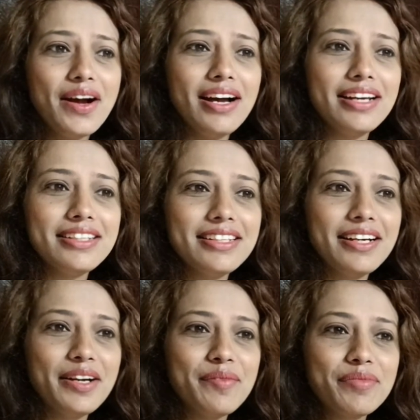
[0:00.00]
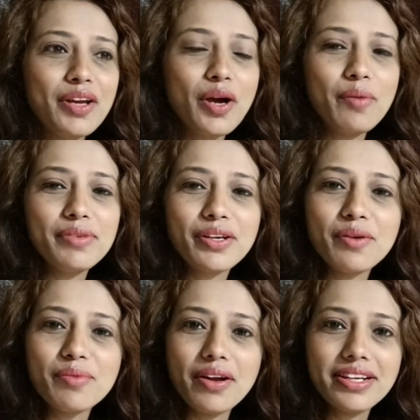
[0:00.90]
on uh, home
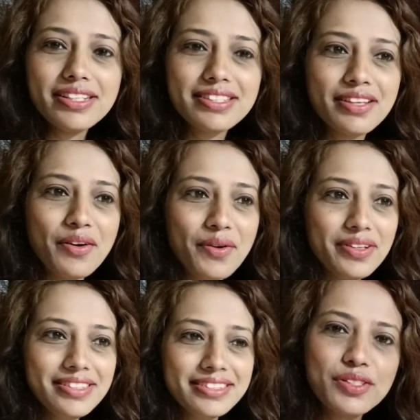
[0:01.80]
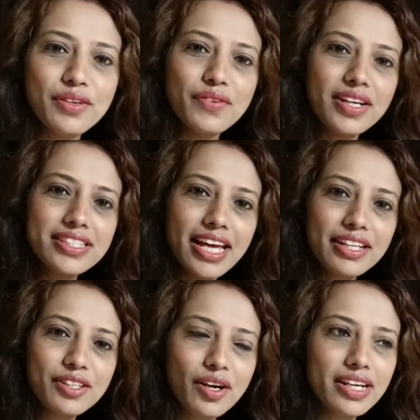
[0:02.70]
decor products haul. So first
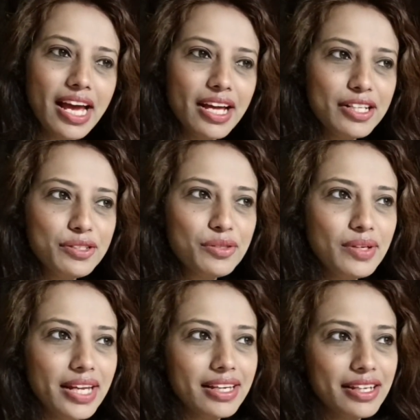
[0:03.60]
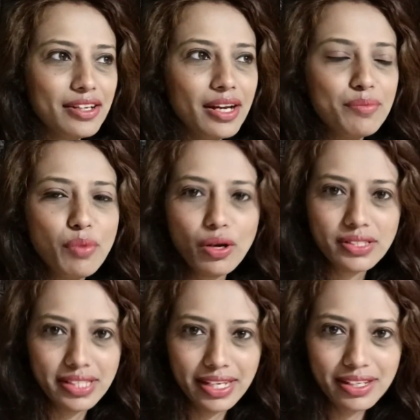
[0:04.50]
I thought I'll do like an
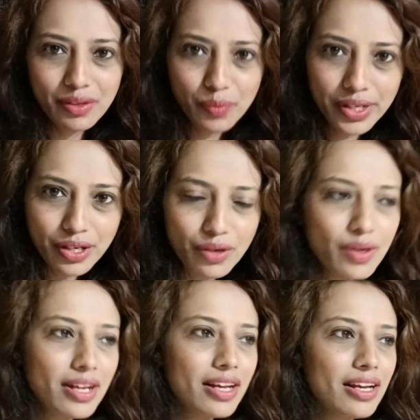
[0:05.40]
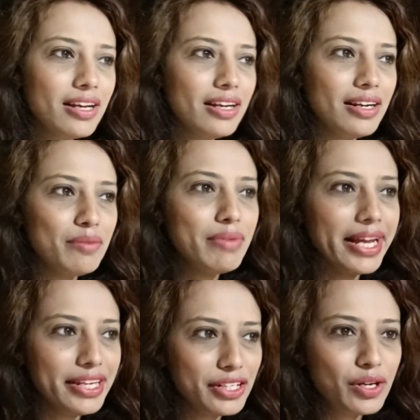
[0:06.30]
unboxing video uh,
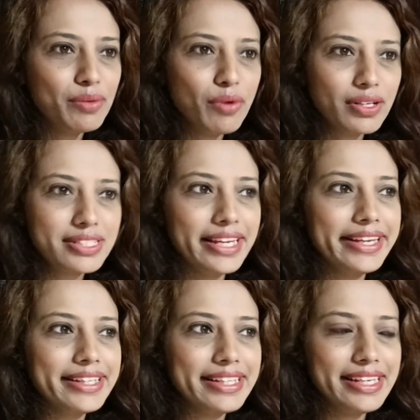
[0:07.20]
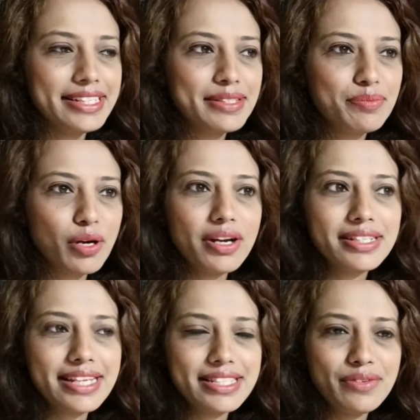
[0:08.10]
by you know unboxing these
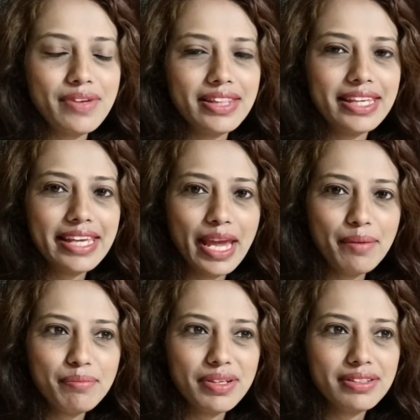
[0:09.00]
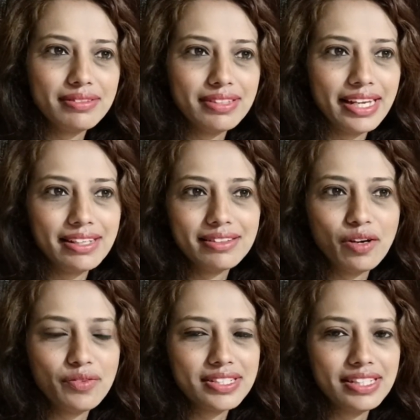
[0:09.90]
products as and when they came but like
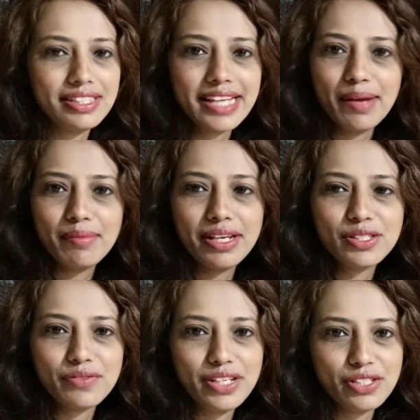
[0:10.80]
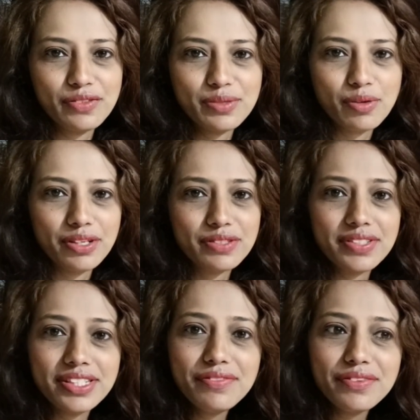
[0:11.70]
obviously the timelines of each of these products
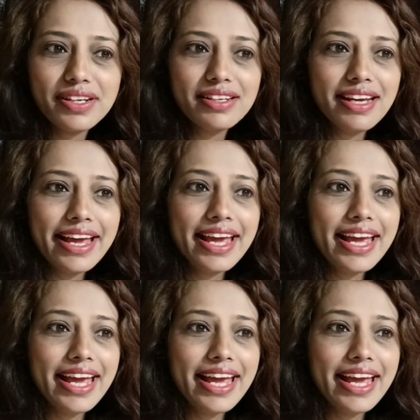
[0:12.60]
were different